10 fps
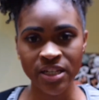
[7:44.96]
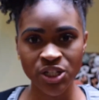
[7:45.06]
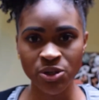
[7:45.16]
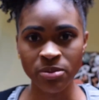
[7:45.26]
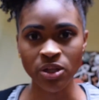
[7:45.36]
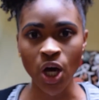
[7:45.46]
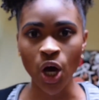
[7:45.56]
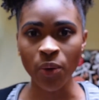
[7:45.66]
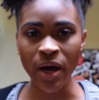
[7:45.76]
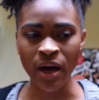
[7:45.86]
to
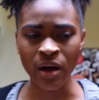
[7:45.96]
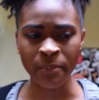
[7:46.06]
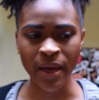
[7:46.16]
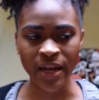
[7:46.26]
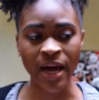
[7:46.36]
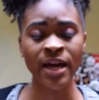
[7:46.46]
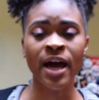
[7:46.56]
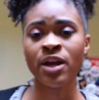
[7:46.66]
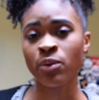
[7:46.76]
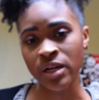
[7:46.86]
below, and I
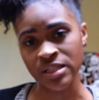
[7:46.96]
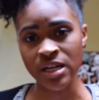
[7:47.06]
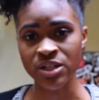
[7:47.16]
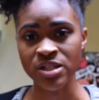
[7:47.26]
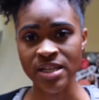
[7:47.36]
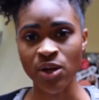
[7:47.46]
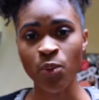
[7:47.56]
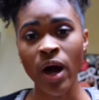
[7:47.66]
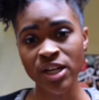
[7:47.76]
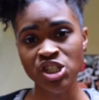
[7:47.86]
kind of wanted to understand
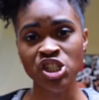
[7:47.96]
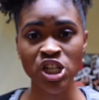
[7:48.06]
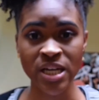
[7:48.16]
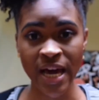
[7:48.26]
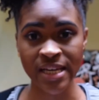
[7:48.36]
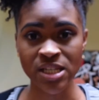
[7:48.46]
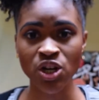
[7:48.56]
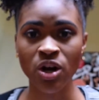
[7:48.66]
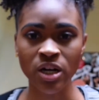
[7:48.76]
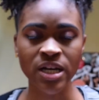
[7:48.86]
why she as an
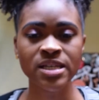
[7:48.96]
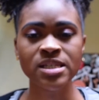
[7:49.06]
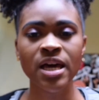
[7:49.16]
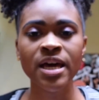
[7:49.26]
artist